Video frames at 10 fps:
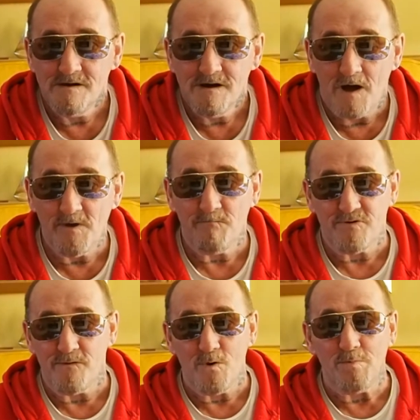I mean,
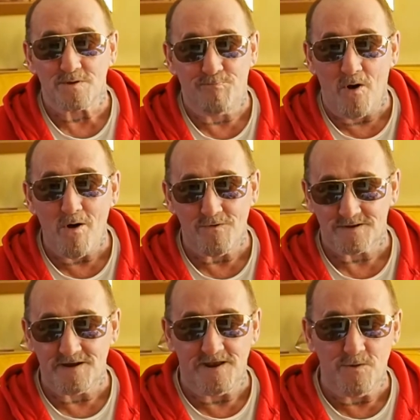brick rubble's porous,
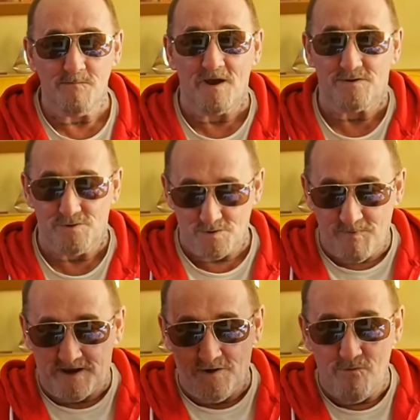isn't it? You imagine just
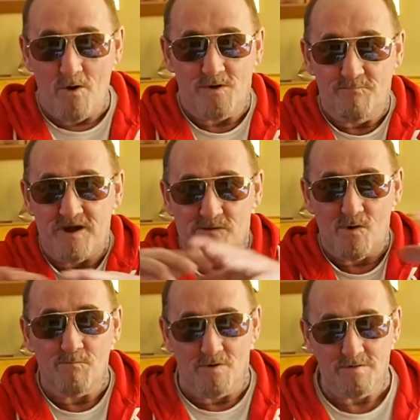making a road of brick
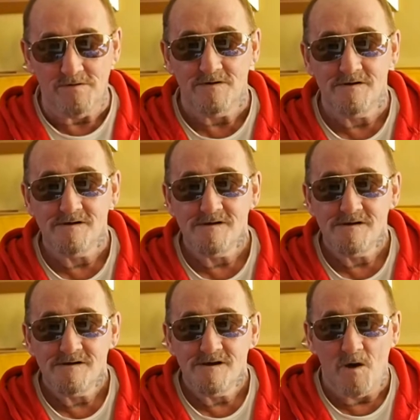rubble
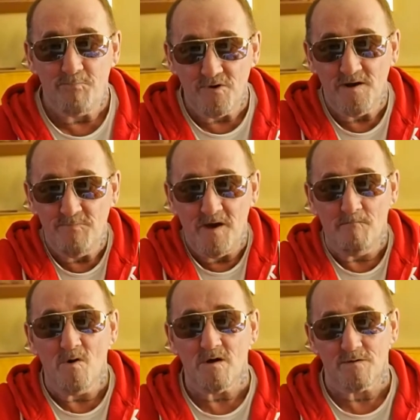and putting a bit of
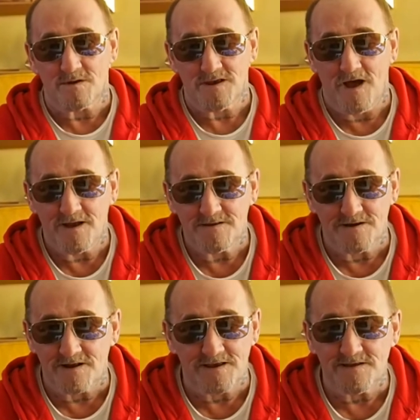muck on sides. And
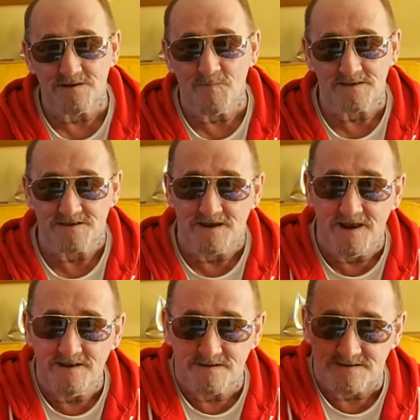I said to him, it
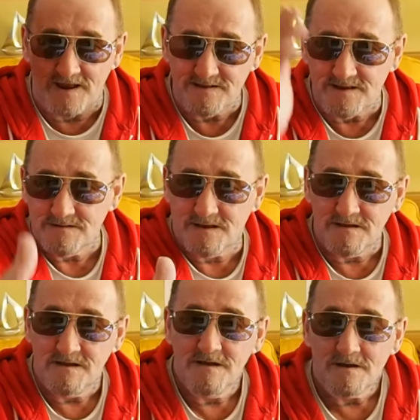needs a centre,
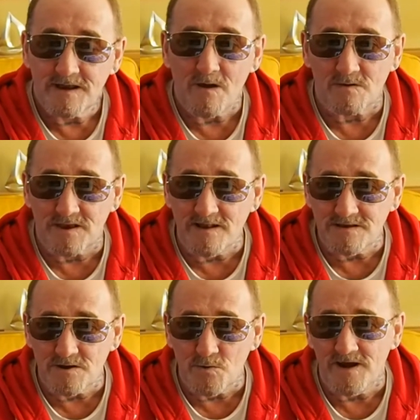down
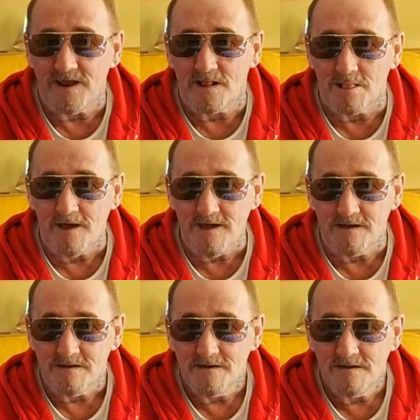centre doing in
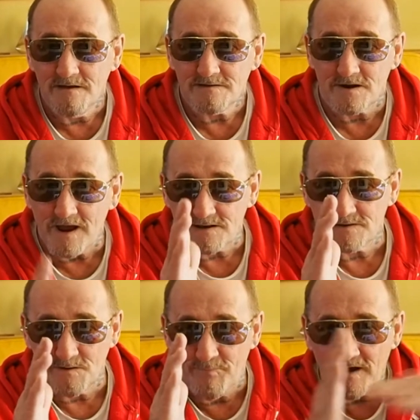clay to act as
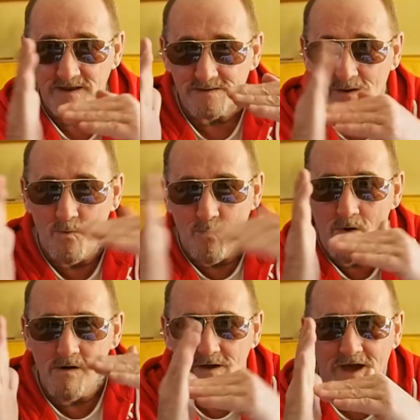a barrier so
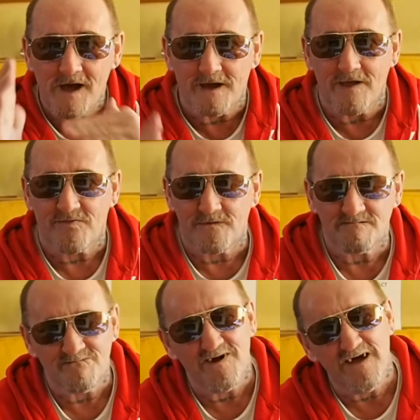water can't get through.
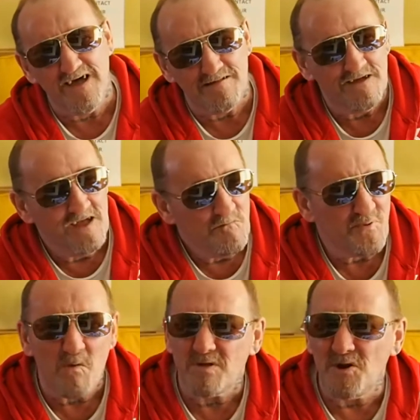Well,
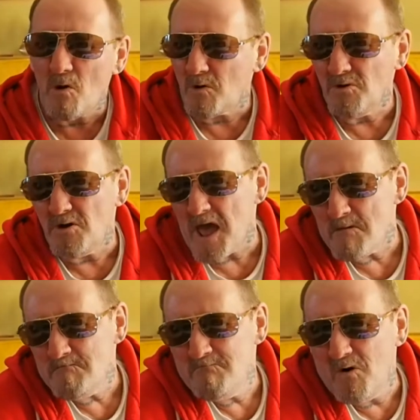probably not going to
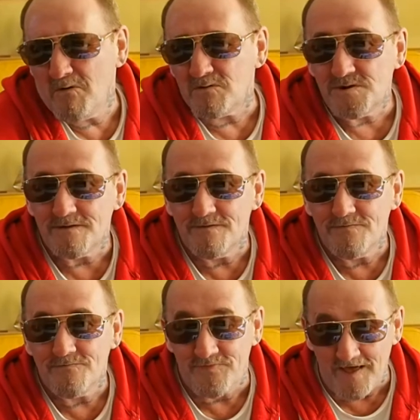happen much.
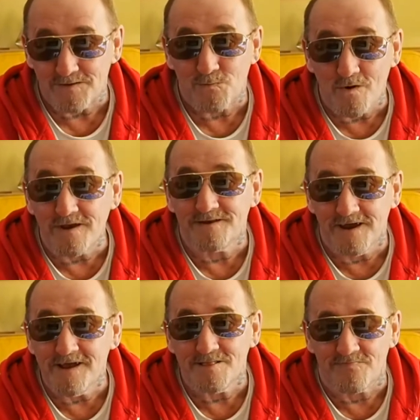That's what you
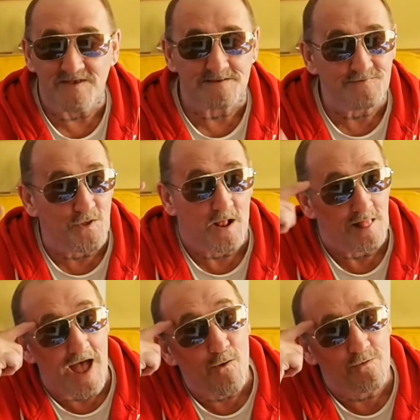deal with. This is the
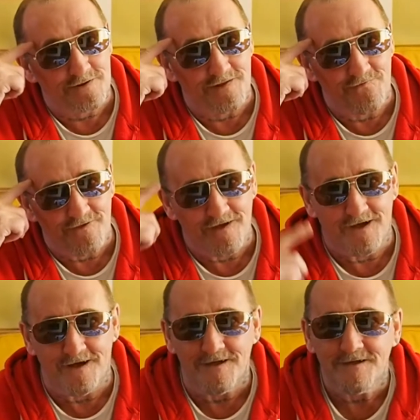clowns in
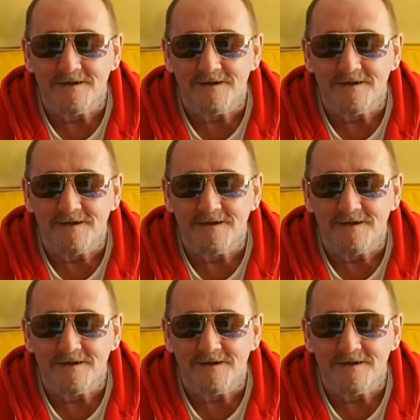there.